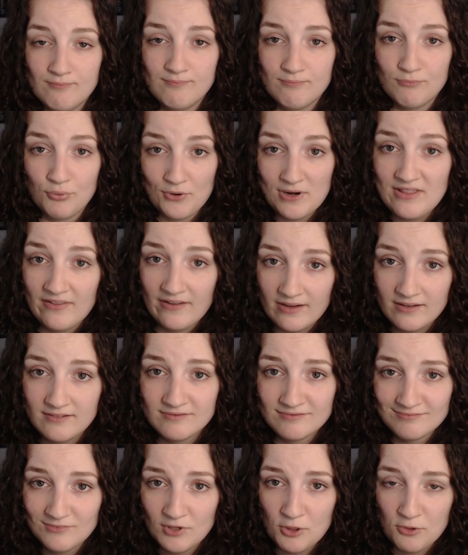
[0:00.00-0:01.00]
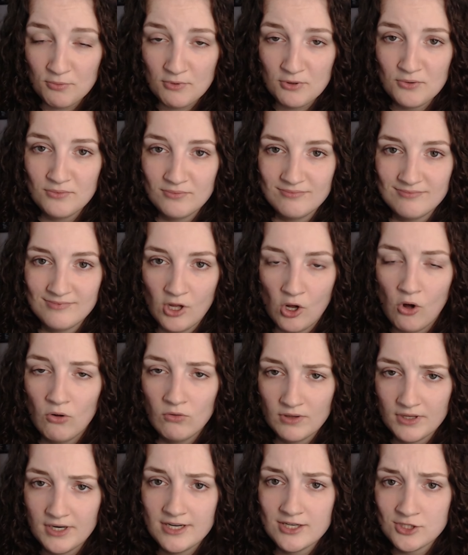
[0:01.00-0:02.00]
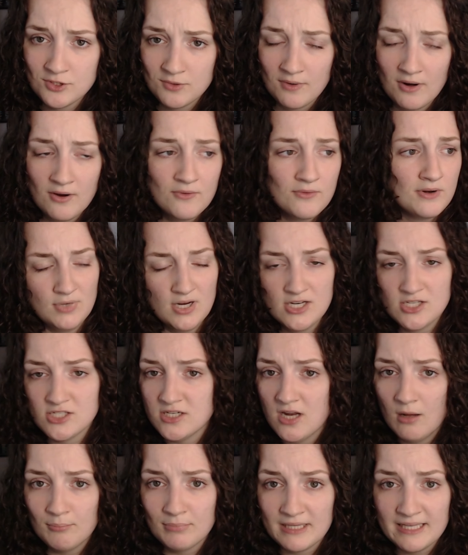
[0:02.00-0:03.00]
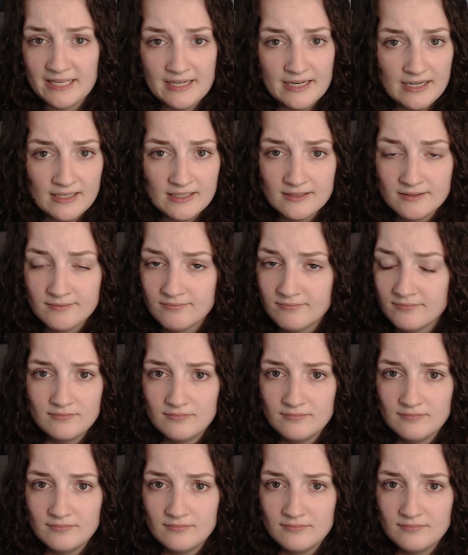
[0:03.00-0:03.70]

breathing through the hole in his throat. He's not bleeding.